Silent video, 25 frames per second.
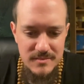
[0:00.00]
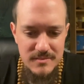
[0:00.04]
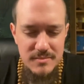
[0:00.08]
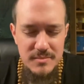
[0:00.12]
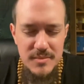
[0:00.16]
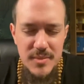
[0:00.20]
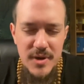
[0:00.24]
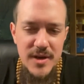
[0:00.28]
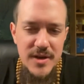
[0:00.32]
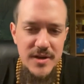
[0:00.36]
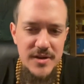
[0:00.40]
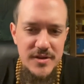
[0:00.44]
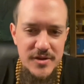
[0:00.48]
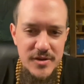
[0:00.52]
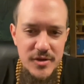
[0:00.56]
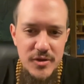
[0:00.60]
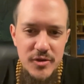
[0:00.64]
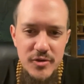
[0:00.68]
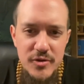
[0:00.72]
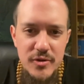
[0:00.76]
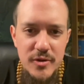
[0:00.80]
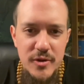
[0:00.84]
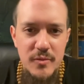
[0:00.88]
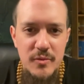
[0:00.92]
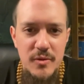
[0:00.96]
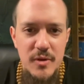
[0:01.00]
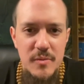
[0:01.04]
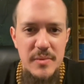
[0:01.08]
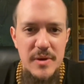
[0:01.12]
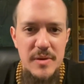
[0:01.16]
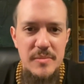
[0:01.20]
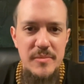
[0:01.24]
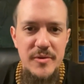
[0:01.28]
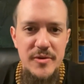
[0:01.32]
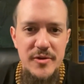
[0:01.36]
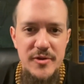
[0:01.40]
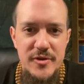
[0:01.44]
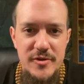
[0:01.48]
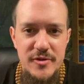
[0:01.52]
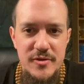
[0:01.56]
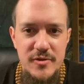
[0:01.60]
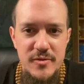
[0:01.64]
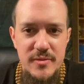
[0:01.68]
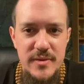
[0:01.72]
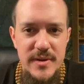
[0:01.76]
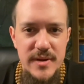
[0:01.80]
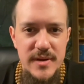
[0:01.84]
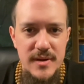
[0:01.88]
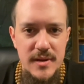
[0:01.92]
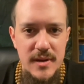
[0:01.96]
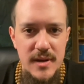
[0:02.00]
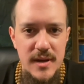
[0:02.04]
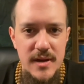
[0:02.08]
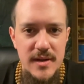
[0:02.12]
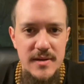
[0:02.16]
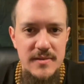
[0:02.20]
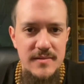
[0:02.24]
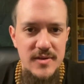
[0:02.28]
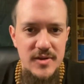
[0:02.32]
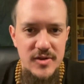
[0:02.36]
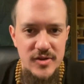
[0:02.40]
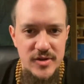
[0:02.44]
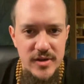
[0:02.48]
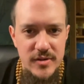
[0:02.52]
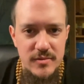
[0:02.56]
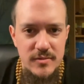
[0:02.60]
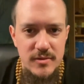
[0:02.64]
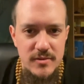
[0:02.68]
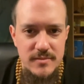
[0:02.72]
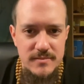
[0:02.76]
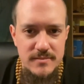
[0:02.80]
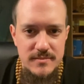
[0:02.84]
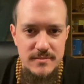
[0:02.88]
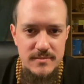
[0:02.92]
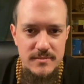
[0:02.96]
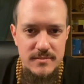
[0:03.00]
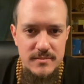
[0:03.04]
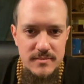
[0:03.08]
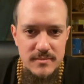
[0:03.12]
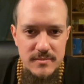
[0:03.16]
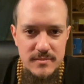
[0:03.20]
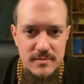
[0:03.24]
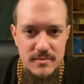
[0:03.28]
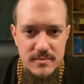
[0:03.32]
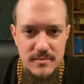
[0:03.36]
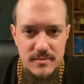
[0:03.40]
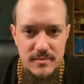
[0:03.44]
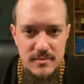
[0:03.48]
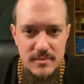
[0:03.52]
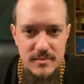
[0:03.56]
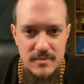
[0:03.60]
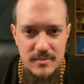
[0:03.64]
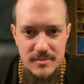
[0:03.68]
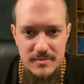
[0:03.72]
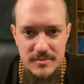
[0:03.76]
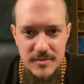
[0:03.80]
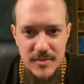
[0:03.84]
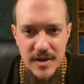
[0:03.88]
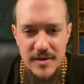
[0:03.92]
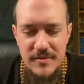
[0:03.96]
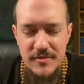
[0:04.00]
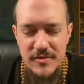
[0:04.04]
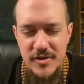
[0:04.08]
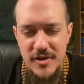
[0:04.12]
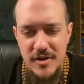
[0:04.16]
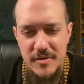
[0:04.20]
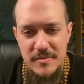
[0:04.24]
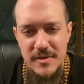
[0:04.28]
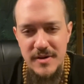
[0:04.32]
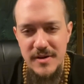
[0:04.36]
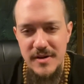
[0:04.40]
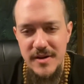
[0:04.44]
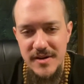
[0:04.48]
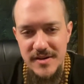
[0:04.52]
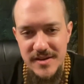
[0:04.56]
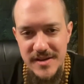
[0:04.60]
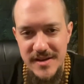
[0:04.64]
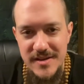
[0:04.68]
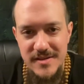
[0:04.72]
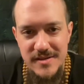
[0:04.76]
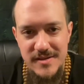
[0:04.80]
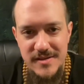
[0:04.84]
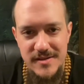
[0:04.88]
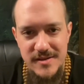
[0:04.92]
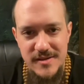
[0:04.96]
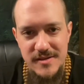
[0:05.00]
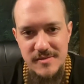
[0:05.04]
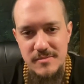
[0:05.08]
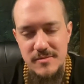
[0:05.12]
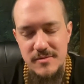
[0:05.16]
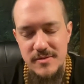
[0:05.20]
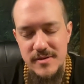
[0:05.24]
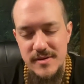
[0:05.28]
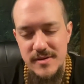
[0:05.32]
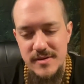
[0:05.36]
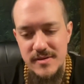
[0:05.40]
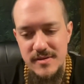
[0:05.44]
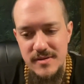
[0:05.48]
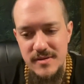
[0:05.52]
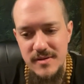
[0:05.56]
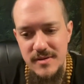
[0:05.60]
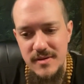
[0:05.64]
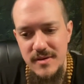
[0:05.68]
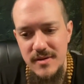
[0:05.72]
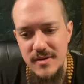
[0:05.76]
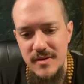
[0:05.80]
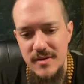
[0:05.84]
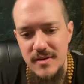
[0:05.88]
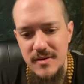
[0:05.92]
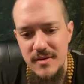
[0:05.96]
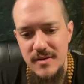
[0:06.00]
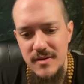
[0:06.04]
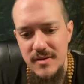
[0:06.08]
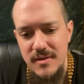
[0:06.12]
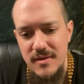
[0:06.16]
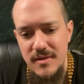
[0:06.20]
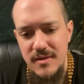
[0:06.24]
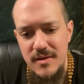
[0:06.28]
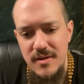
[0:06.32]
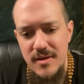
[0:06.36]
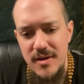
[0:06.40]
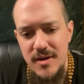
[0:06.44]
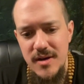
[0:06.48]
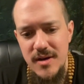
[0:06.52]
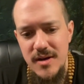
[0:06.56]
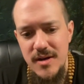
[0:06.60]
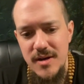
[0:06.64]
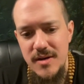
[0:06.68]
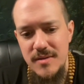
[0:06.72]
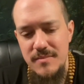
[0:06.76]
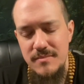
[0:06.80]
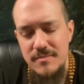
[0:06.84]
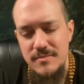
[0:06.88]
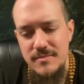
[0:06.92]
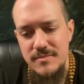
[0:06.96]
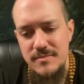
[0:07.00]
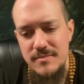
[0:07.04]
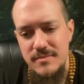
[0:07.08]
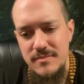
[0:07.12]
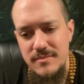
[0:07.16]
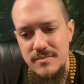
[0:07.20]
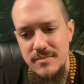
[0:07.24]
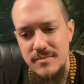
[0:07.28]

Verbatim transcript: But it's usually what people do in life in general. I'm not even talking about ideas at this point. Um,